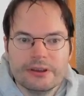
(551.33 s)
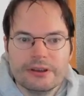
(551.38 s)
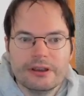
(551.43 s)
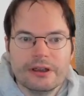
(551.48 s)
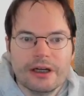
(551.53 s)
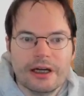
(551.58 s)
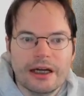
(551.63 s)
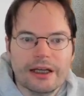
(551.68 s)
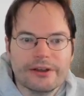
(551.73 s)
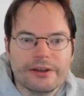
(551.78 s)

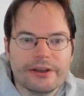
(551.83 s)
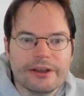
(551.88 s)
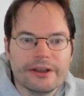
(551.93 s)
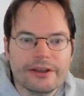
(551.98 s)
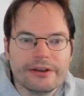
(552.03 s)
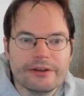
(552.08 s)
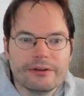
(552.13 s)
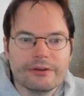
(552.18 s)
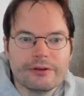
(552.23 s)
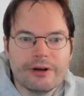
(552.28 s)
And
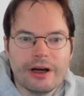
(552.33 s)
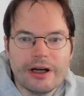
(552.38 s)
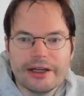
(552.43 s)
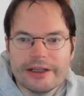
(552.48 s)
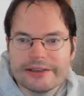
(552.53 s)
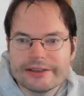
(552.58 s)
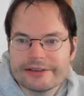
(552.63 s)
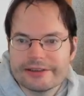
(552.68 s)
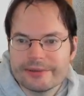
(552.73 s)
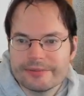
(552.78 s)
then the right
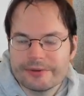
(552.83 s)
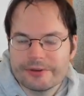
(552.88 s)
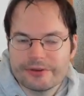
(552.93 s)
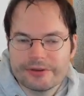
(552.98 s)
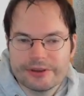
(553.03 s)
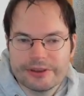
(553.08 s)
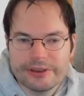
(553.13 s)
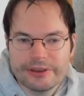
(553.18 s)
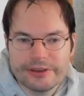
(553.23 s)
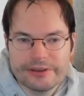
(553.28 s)

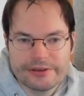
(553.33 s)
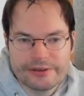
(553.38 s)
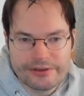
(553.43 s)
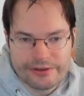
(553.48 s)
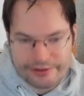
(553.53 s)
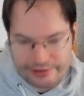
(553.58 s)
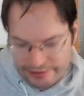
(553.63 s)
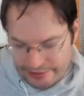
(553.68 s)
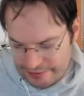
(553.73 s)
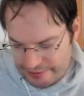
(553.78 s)
subtree is
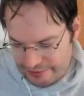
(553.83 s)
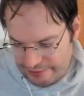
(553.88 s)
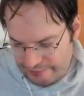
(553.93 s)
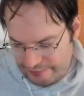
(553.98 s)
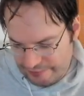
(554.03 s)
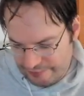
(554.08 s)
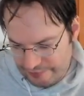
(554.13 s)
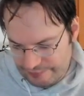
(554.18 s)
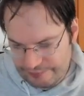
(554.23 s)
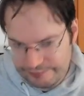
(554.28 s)
just a leaf
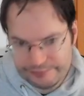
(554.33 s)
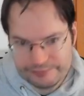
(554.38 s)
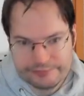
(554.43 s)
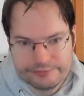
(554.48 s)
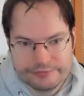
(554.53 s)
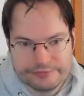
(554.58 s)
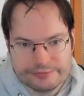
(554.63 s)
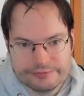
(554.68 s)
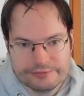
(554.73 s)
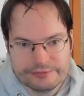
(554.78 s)

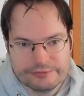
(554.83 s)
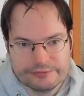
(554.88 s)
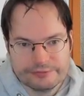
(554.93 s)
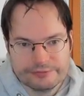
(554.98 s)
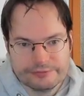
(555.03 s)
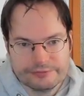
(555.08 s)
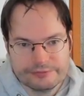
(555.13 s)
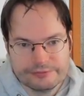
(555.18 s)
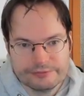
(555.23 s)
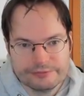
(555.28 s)

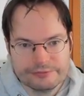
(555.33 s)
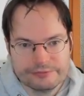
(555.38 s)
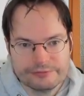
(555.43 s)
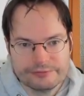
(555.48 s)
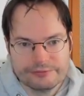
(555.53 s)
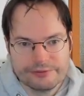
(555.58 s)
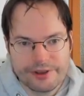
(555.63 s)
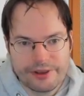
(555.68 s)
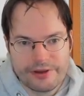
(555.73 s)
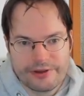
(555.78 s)

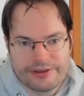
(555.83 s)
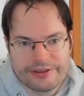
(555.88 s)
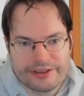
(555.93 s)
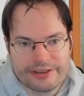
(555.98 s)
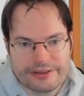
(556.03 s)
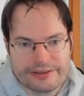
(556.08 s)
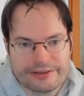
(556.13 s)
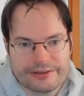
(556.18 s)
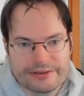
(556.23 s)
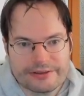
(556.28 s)
with a
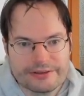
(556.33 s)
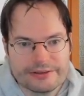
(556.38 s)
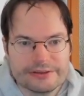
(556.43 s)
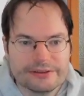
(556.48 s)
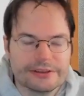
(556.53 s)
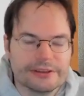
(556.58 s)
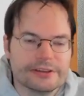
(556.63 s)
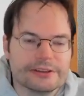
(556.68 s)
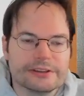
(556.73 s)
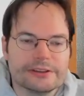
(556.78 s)
6
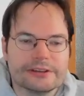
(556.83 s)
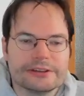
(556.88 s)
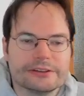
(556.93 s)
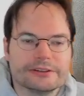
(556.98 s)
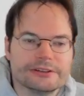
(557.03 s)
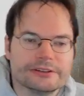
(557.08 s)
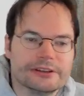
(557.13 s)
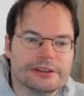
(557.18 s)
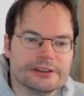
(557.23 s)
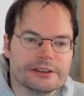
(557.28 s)
in it.
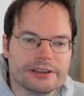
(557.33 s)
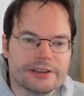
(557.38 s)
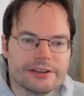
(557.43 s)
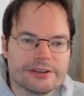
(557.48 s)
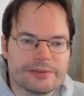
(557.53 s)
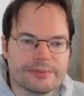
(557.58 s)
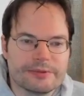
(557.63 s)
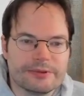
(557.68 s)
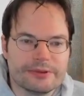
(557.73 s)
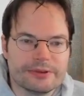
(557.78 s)
And at
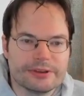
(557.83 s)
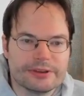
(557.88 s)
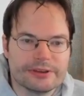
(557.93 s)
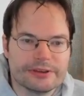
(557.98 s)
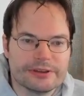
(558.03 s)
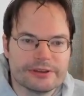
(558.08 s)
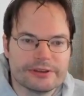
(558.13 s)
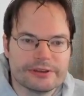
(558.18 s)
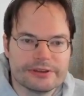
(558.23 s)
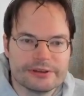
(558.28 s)
this point
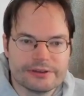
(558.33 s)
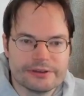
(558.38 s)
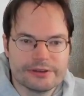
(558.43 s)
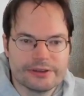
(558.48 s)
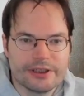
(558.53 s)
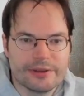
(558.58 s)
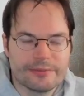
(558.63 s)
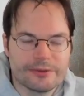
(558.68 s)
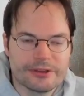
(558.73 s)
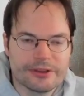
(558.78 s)
it
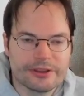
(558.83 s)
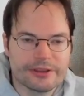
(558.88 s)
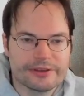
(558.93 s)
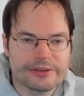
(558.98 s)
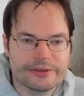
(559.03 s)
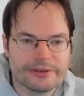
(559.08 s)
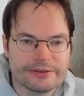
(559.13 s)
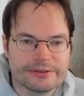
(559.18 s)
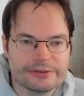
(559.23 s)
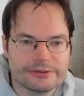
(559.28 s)
type
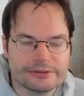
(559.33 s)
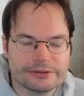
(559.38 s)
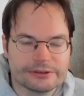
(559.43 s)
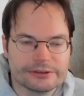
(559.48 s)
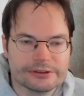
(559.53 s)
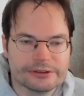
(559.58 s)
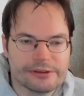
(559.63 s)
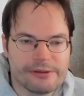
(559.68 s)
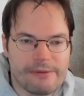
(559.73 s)
checks, right?